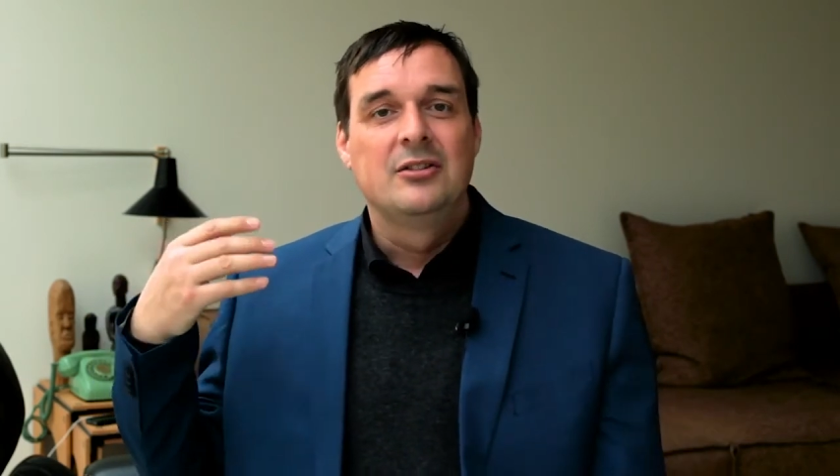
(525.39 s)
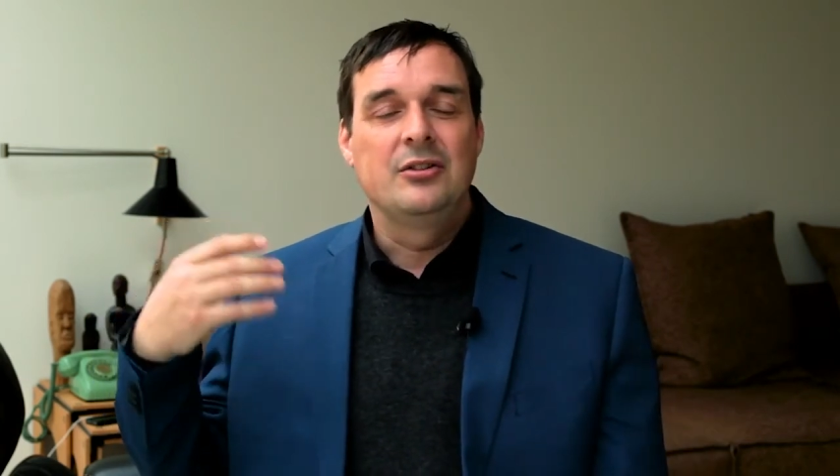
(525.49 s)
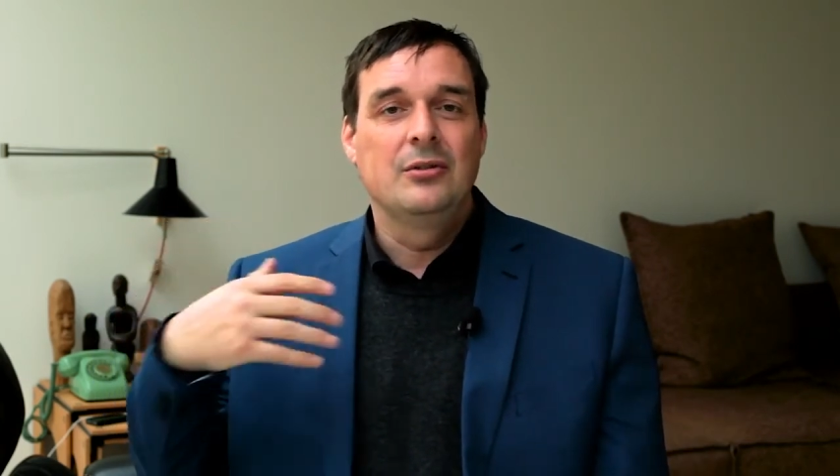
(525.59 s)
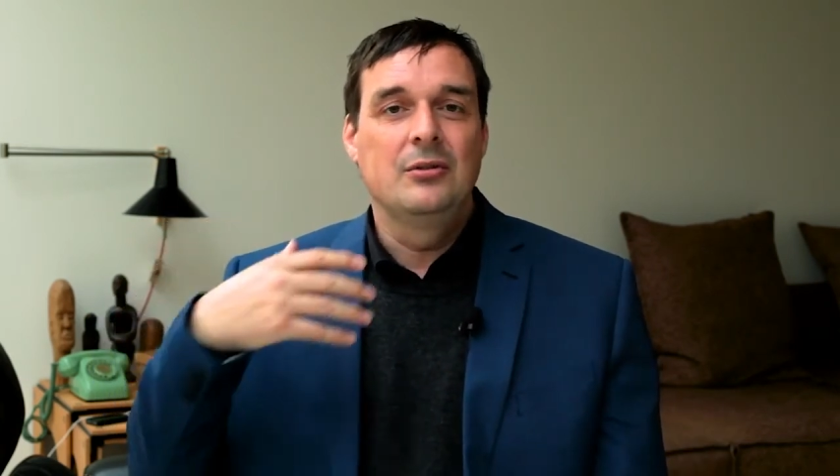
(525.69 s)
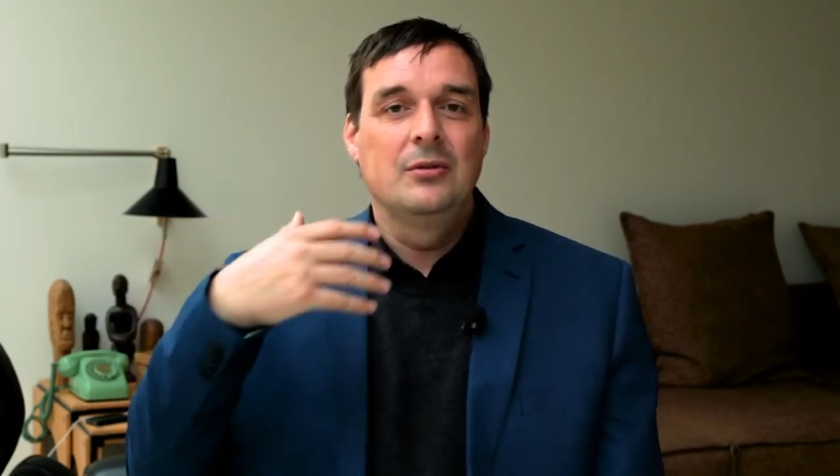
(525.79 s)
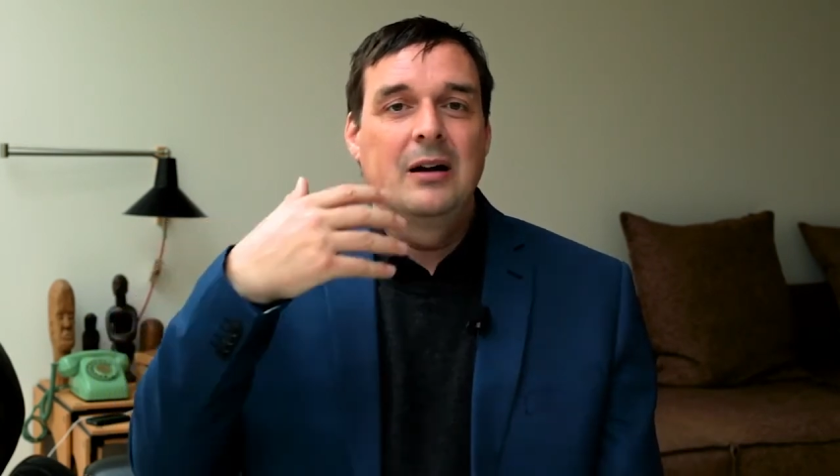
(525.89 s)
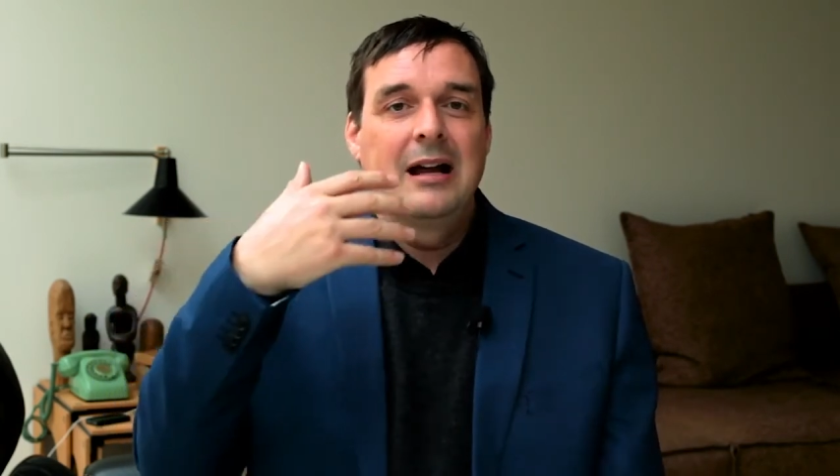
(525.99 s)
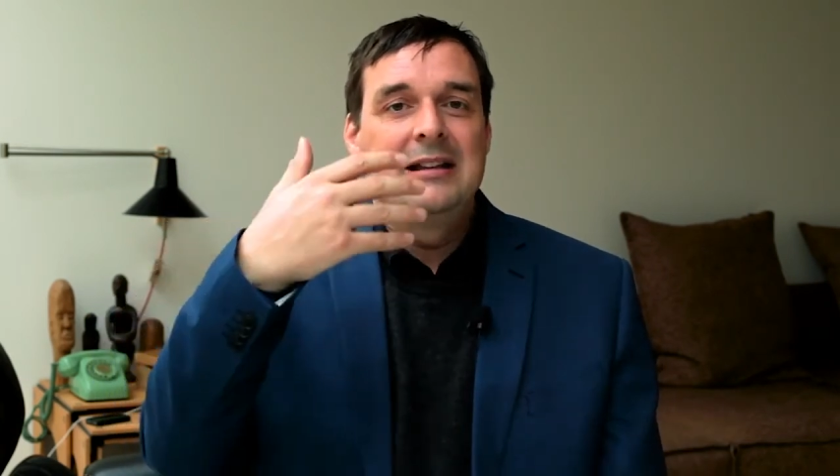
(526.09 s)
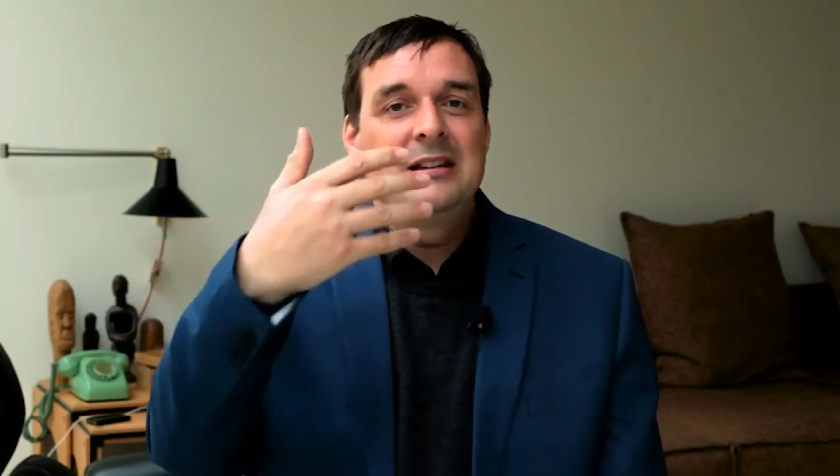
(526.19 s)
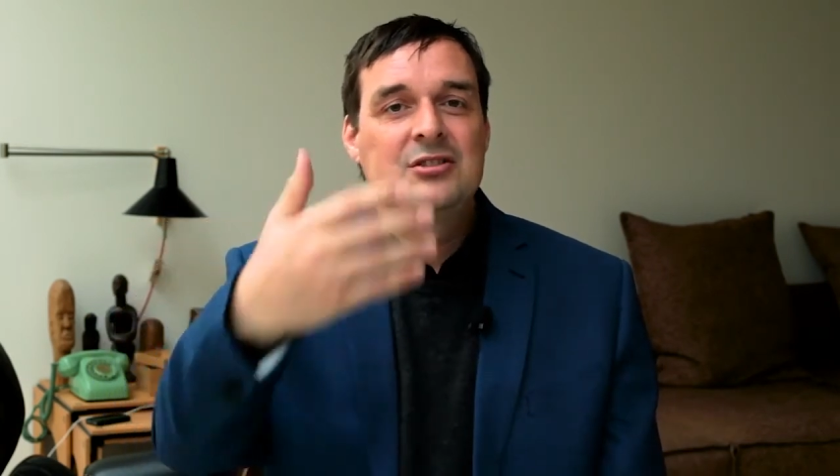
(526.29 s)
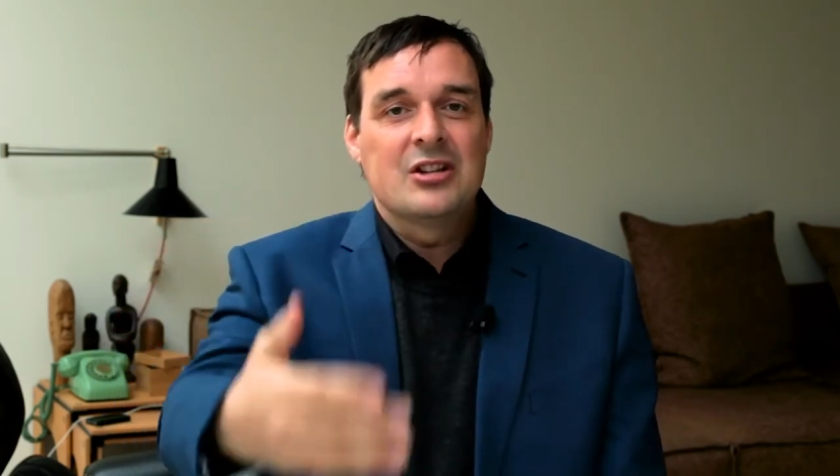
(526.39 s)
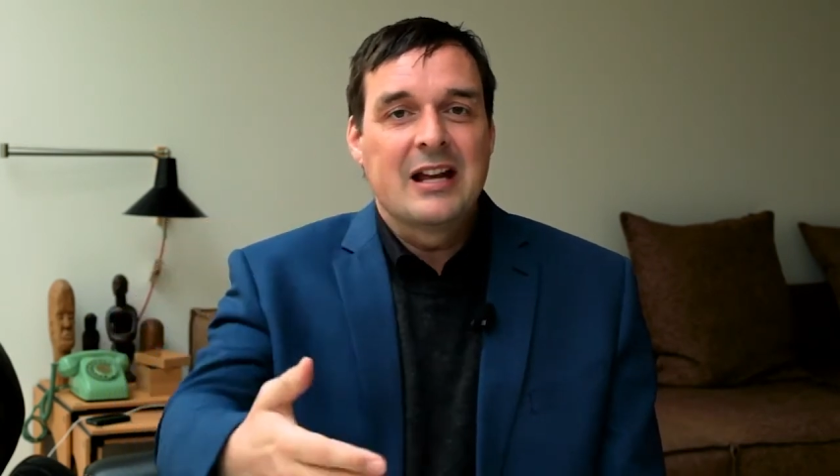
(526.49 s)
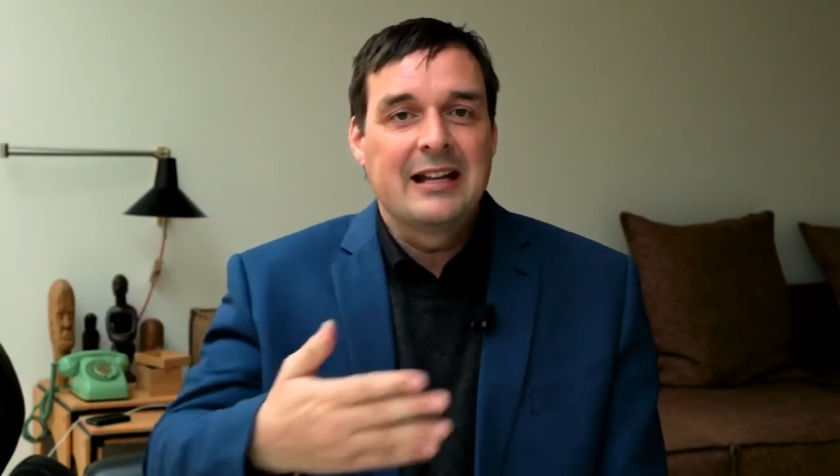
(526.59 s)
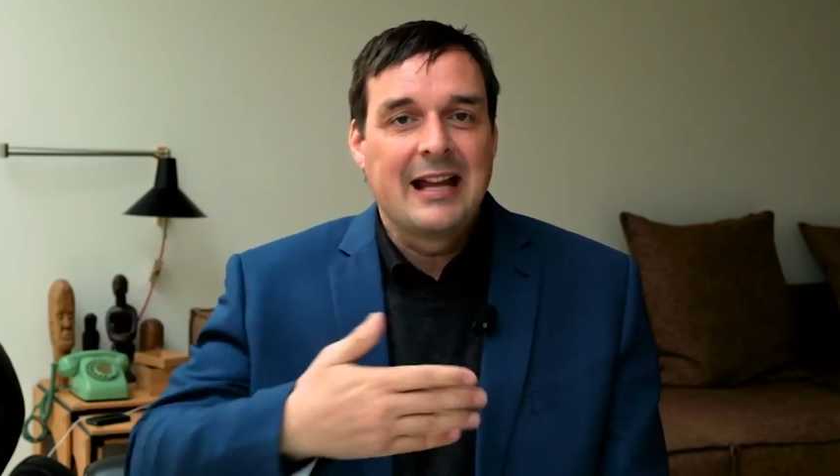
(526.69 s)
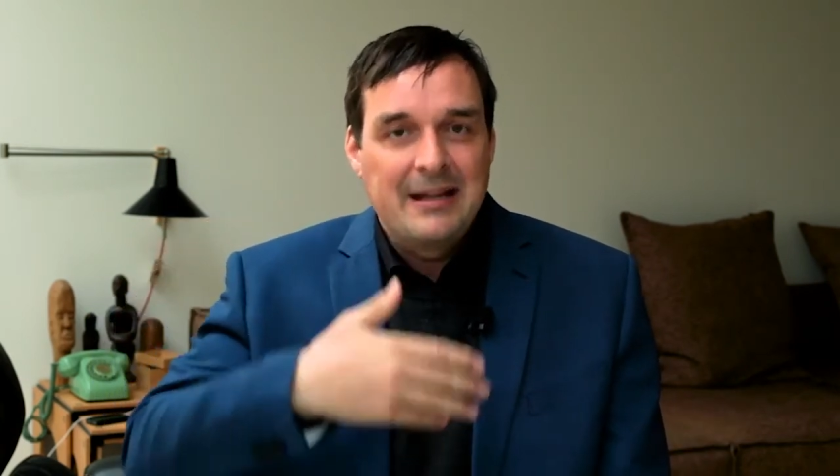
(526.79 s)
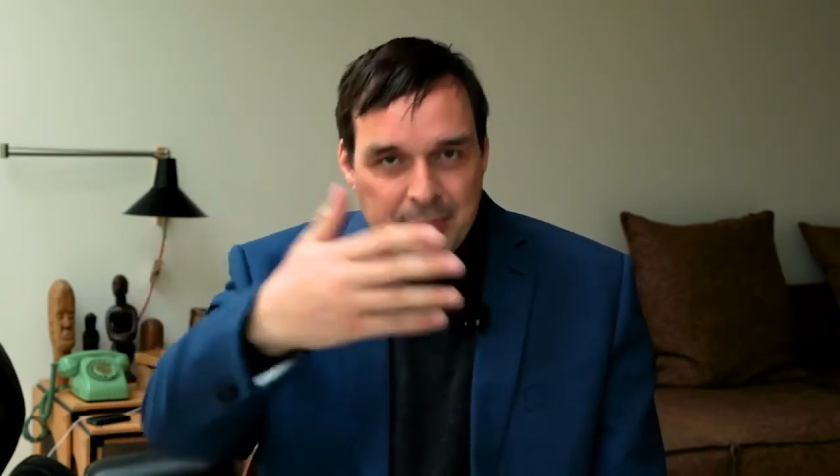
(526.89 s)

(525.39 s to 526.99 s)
to initiate a